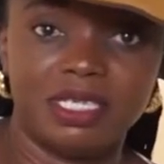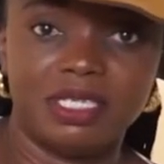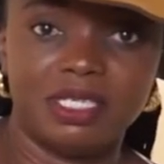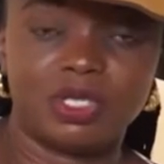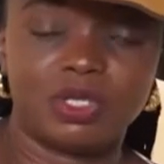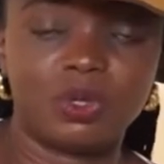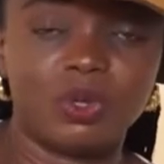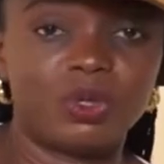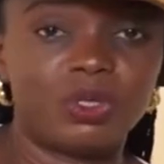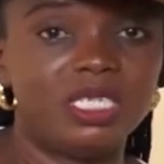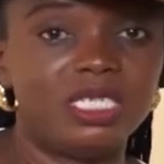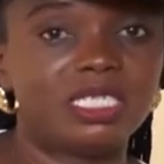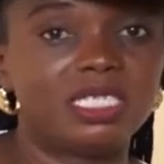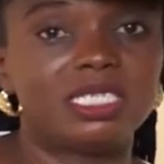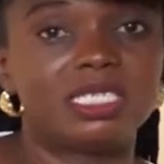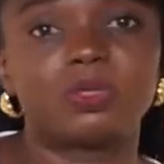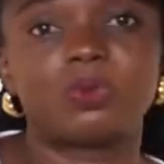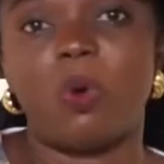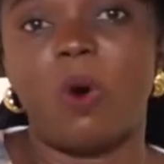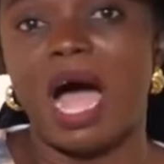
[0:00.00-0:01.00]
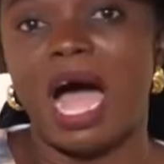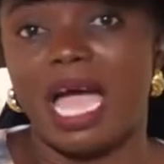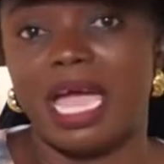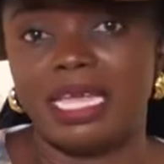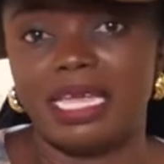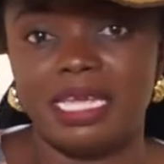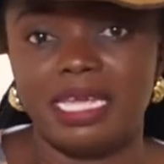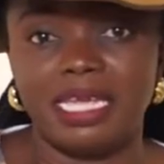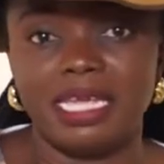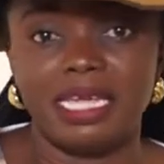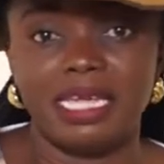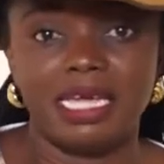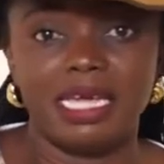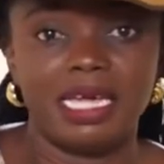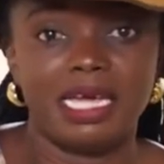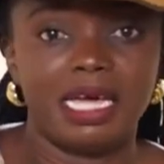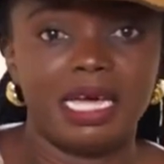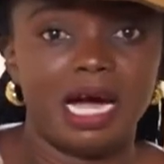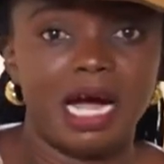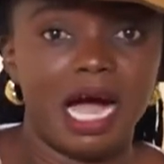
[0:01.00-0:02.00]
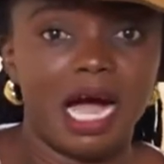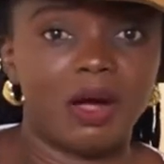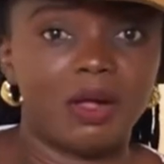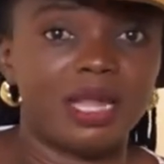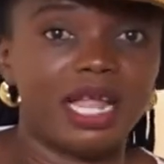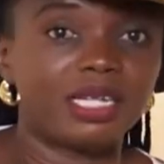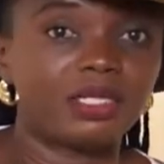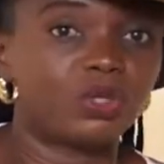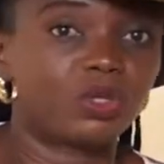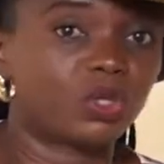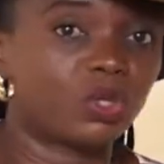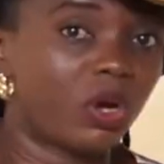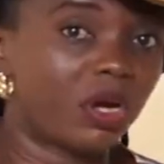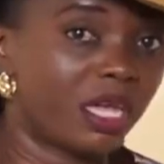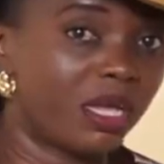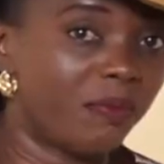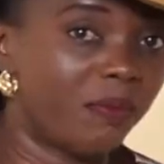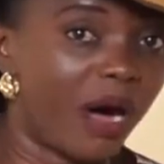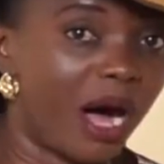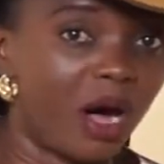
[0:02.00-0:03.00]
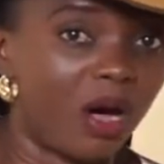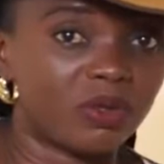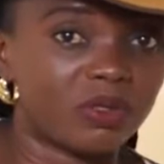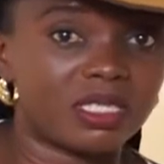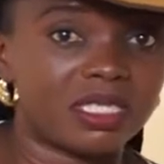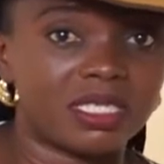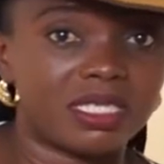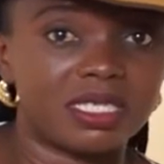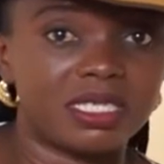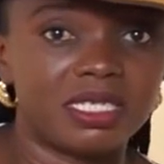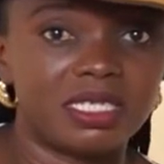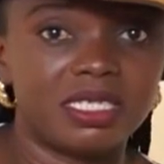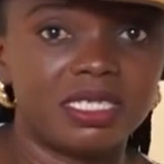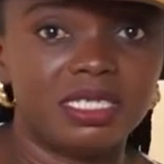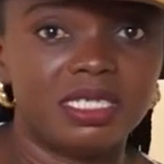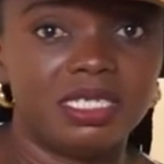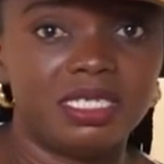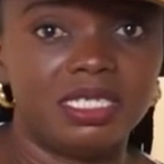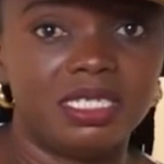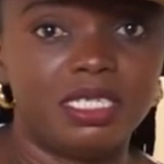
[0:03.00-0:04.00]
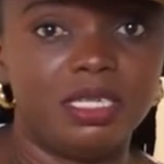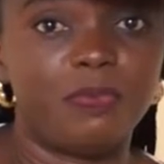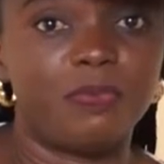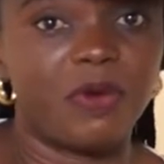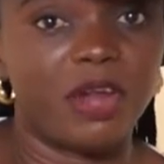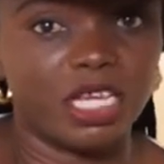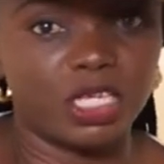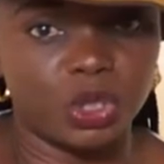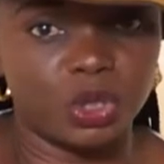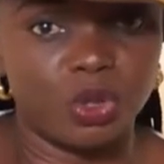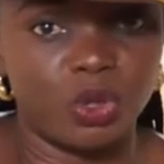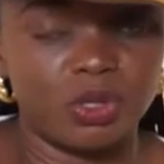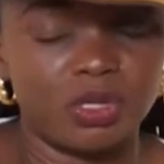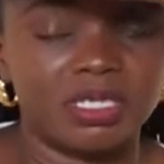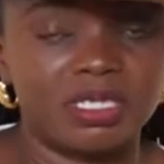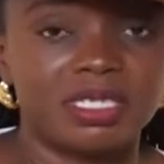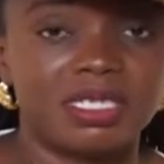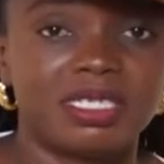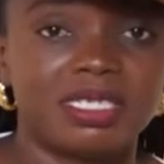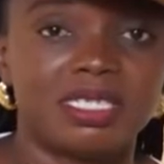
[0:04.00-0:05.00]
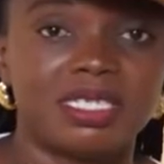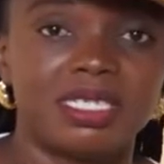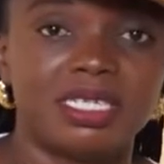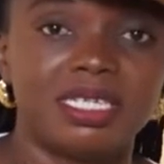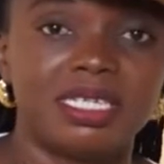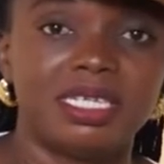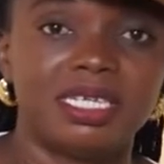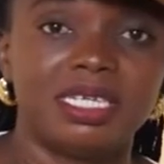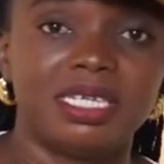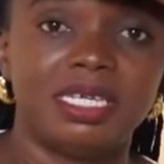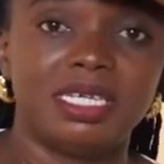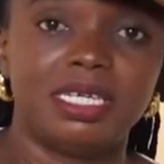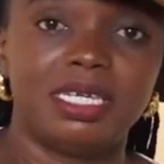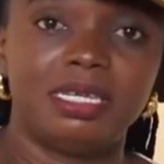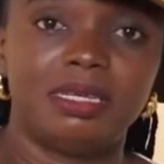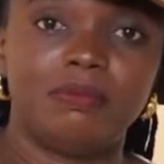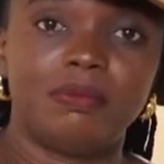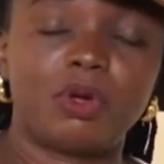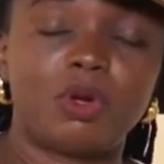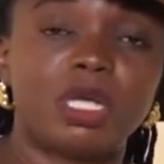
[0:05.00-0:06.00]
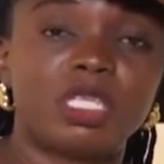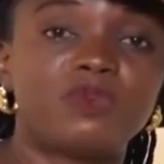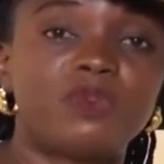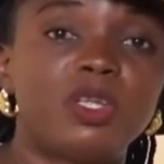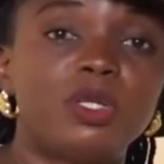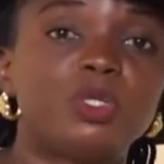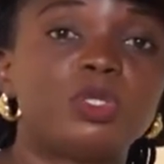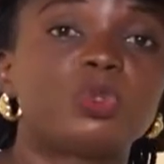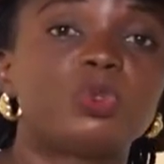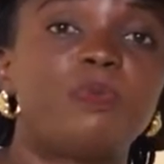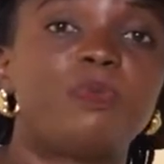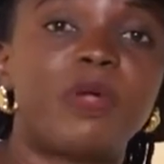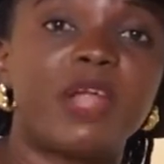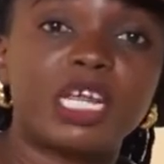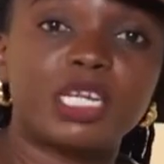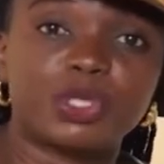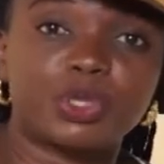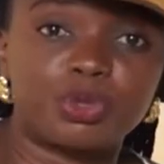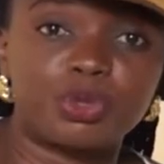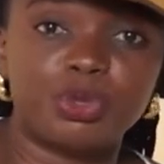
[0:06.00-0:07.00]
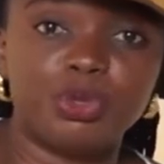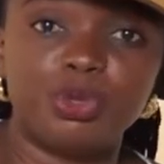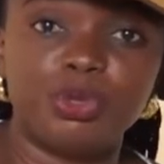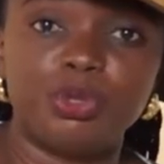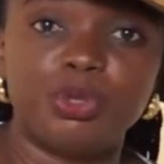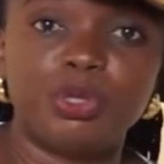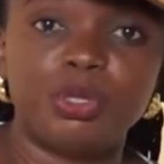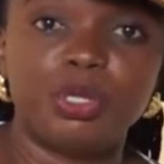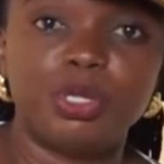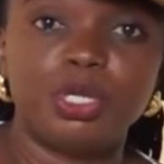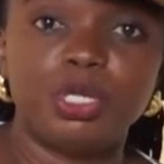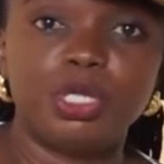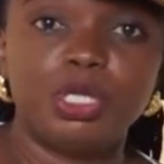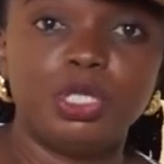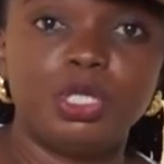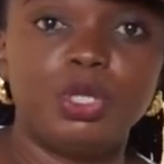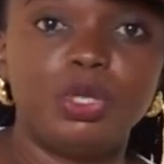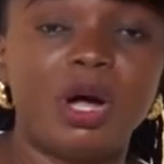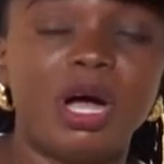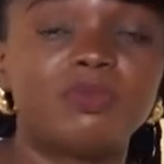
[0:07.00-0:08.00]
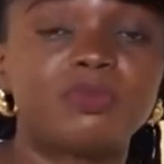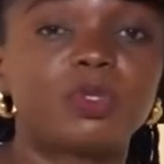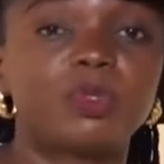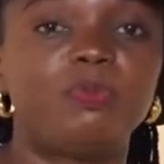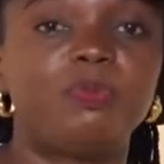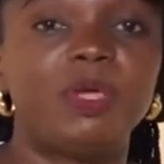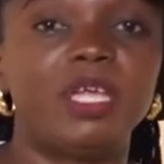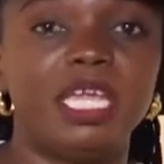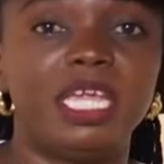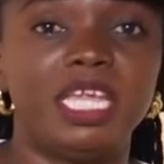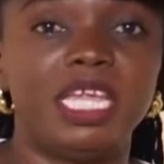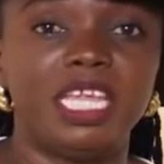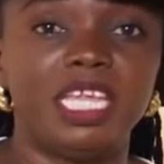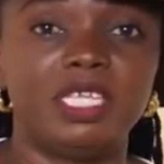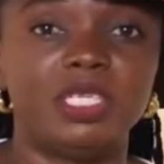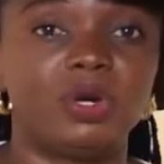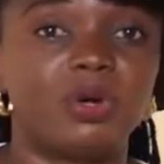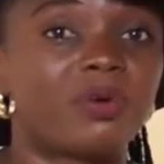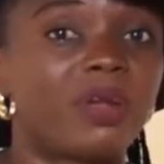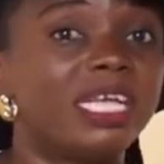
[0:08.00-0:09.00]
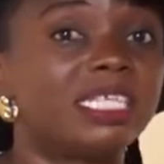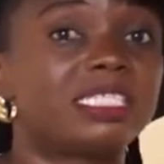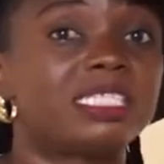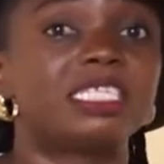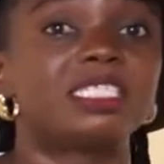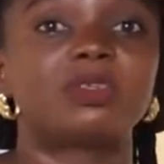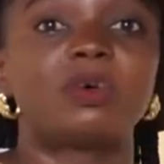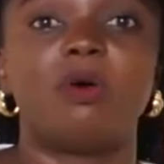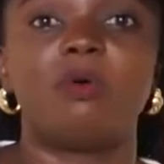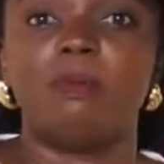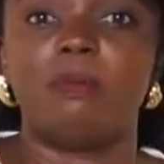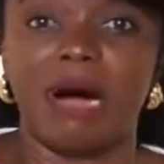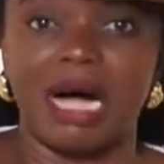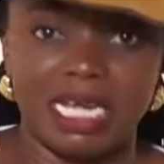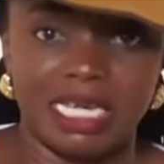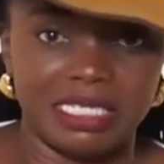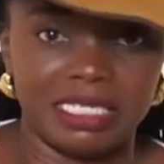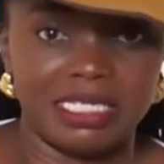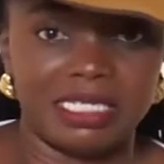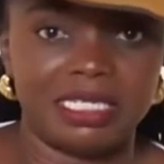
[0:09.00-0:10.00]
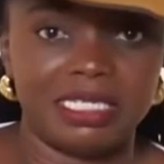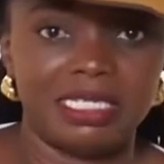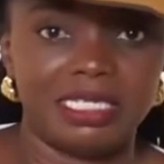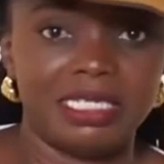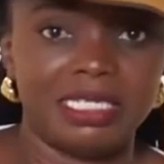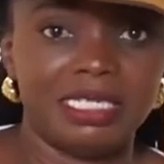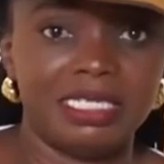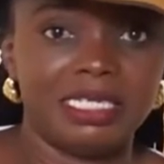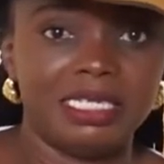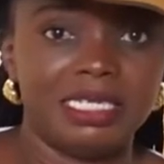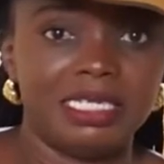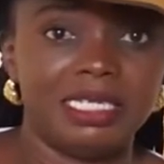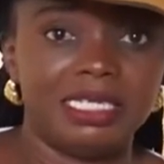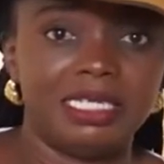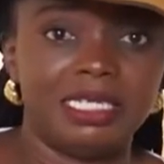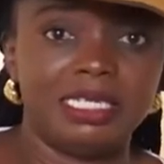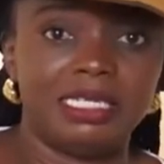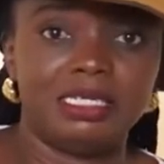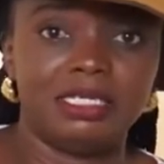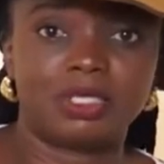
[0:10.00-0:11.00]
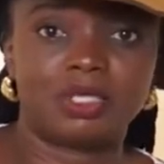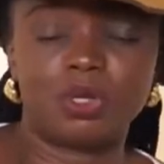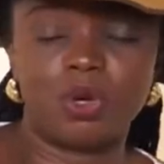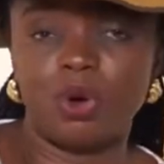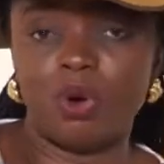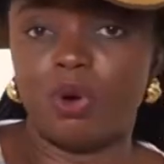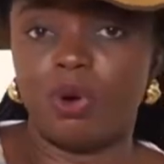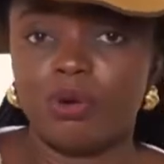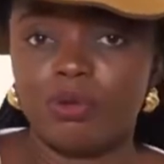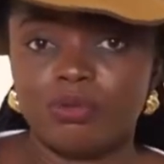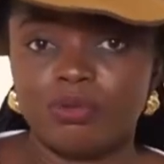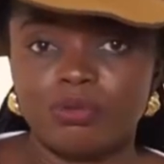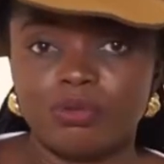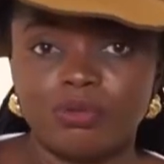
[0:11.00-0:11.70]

So this is why I'd like to talk about depression. Because for you to break through, you have to be in your right state of mind. So